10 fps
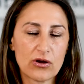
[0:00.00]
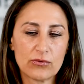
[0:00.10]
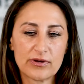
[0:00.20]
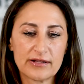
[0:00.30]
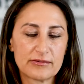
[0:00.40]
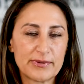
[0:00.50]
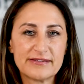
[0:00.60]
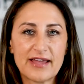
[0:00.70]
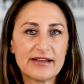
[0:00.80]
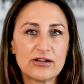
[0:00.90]
know, it's
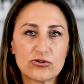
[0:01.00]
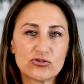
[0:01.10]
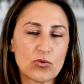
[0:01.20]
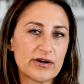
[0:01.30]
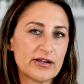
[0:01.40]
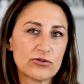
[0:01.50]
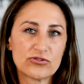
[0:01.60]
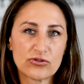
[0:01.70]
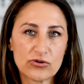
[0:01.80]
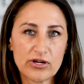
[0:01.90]
been 10 years, 20
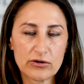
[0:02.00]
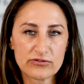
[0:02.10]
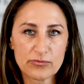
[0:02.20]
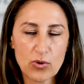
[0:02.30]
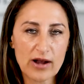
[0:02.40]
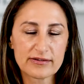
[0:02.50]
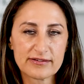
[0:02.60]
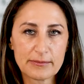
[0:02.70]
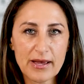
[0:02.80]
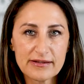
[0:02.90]
years, 30 years of
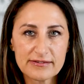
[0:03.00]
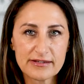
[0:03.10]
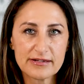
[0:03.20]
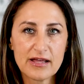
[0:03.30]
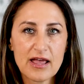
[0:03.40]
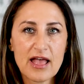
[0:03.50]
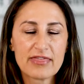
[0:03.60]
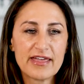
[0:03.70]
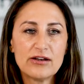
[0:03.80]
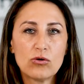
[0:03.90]
practicing medicine,
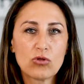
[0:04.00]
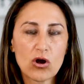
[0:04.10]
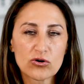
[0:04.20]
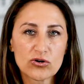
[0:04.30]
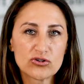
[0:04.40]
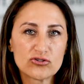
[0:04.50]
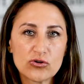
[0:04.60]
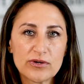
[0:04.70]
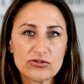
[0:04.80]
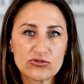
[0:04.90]
they no longer could
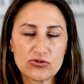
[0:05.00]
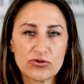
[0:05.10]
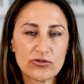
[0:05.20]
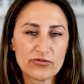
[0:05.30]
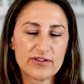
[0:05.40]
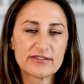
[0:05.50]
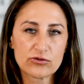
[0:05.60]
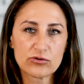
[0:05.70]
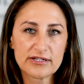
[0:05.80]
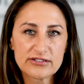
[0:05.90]
do it due to their
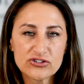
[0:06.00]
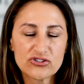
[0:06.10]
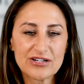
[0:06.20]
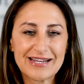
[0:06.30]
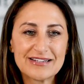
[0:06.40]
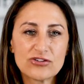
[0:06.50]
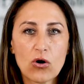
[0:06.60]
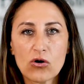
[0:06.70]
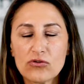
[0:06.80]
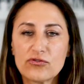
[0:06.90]
physical condition, and it's
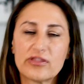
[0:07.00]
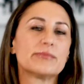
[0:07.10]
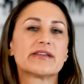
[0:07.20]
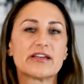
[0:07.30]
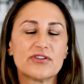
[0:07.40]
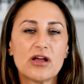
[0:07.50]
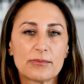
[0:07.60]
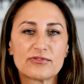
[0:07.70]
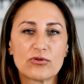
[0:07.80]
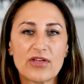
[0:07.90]
hard for them to give it
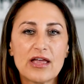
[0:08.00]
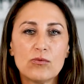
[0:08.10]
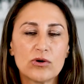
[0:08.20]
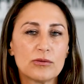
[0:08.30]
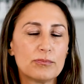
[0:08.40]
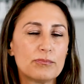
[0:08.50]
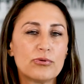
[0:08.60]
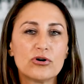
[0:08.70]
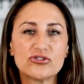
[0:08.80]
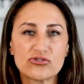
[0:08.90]
up. So they will
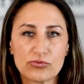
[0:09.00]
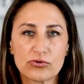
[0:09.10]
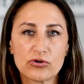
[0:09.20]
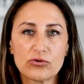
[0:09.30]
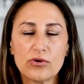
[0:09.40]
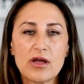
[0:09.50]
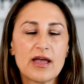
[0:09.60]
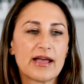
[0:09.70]
push through,